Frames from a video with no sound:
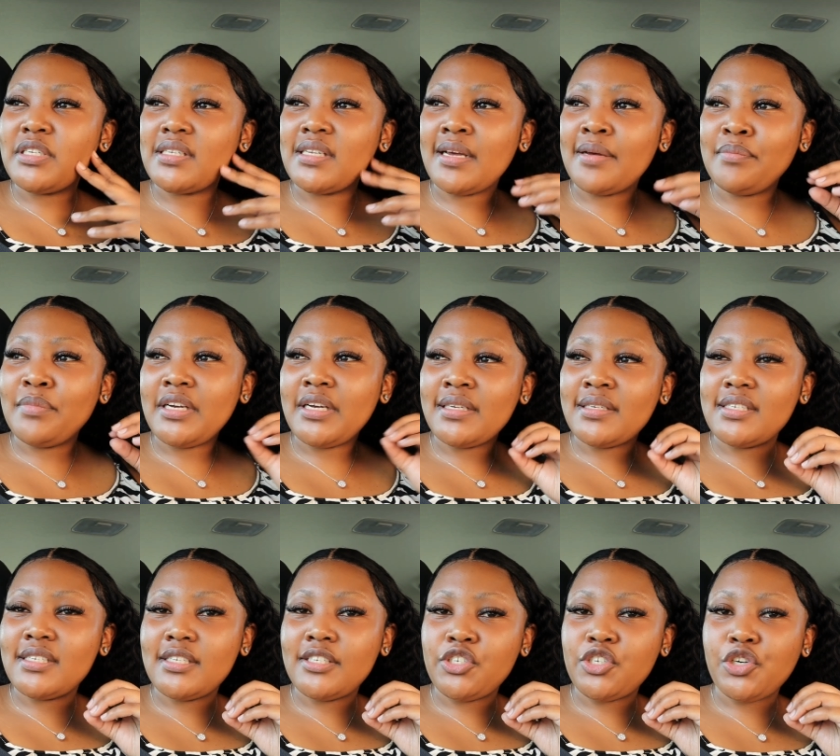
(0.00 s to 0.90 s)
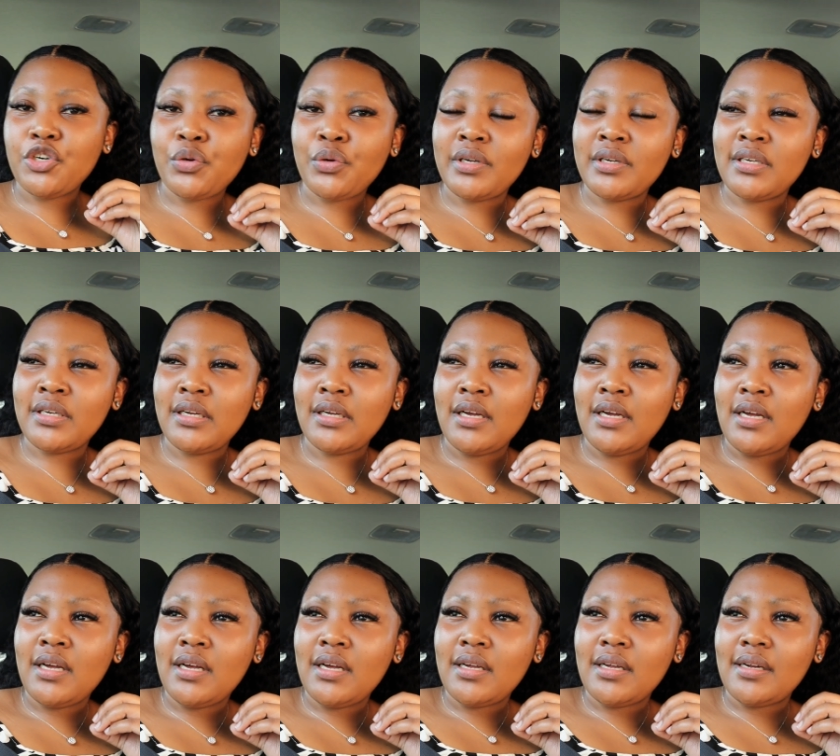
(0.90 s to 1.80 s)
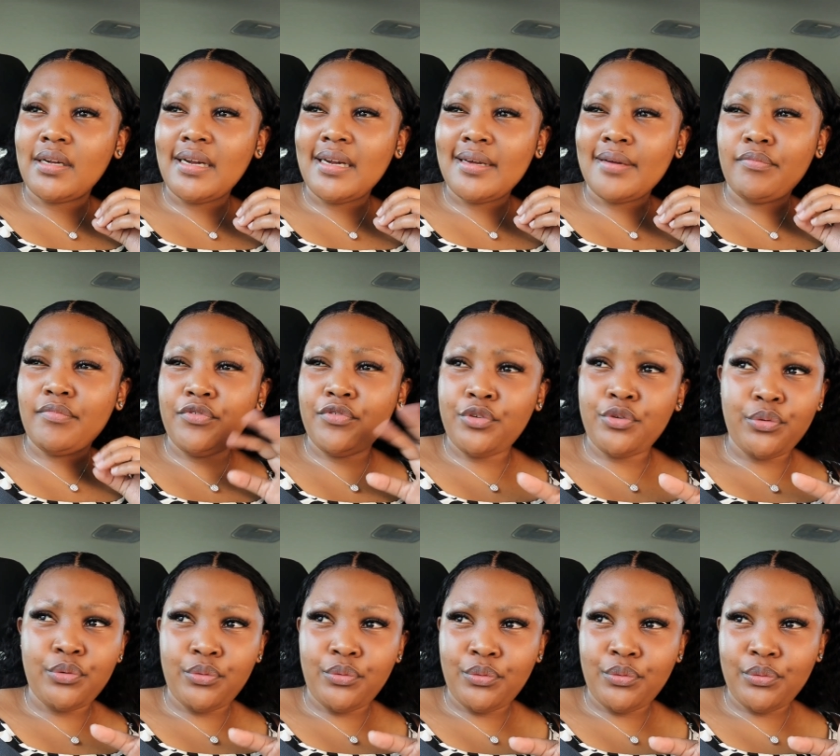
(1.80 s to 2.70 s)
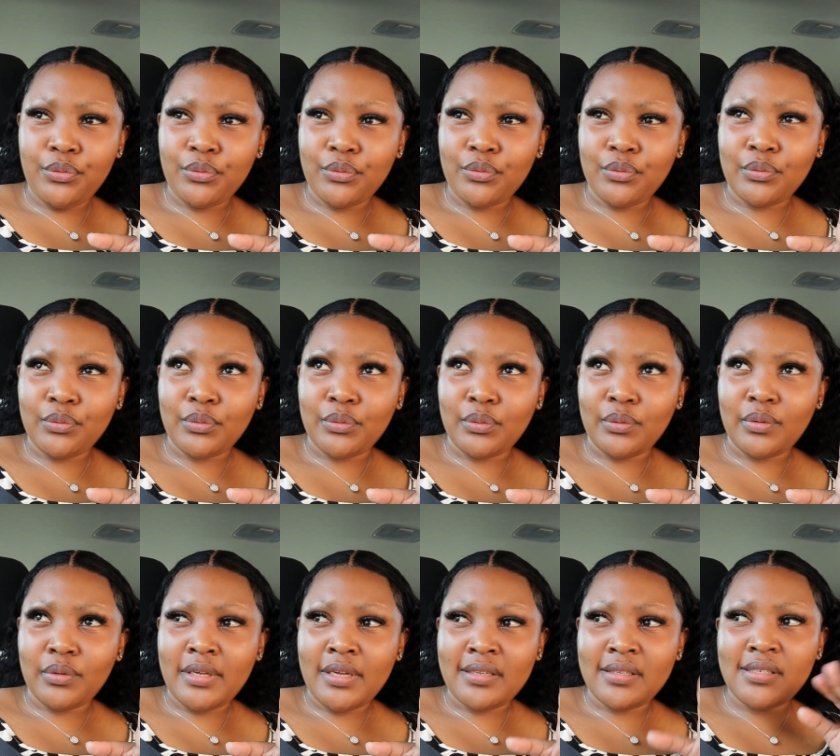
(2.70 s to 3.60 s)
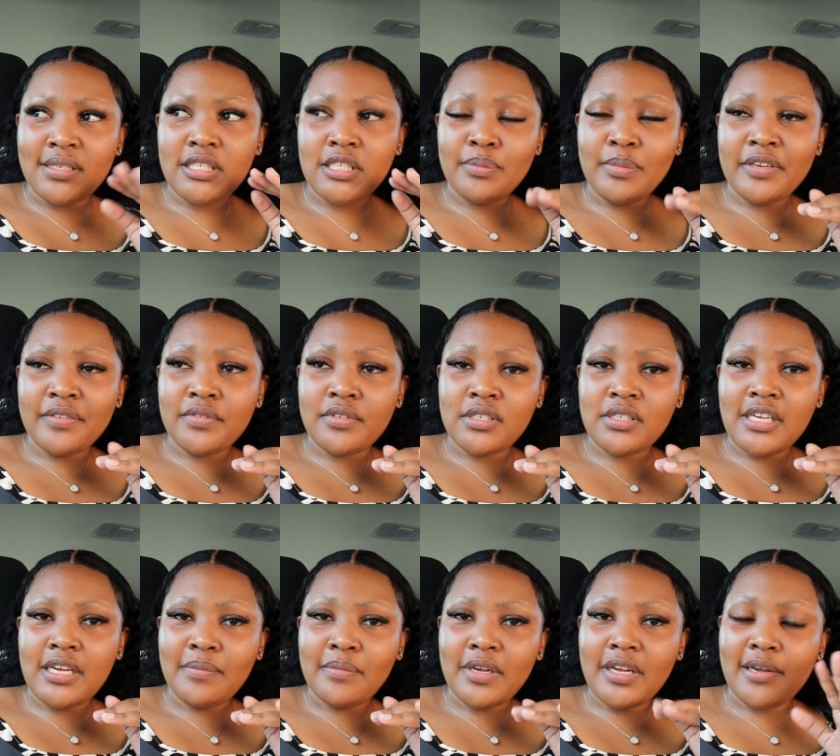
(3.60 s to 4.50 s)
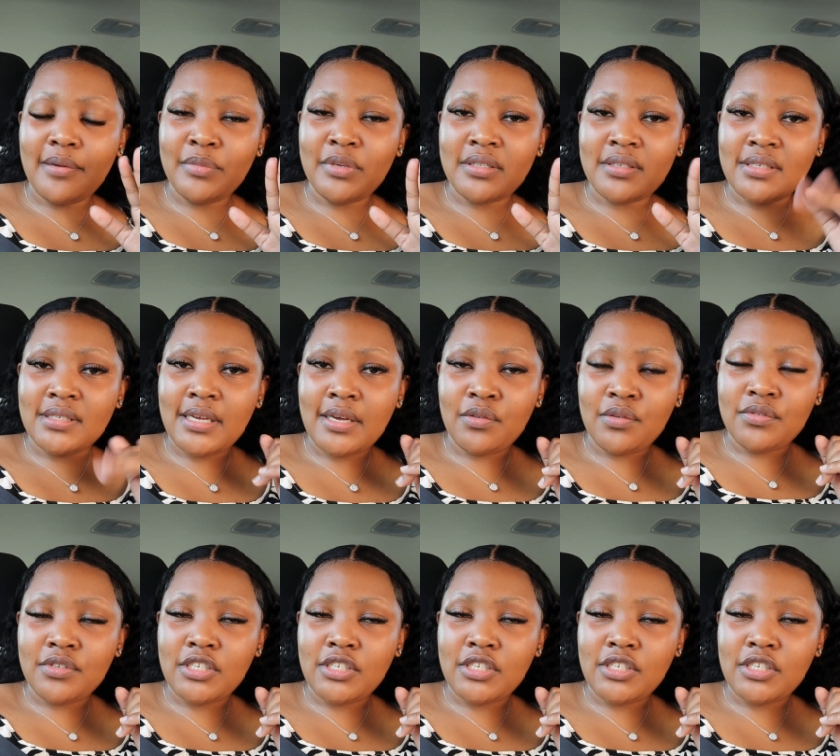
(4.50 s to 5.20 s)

I'm at Centurion Club View. Yeah, this is my first time coming this side of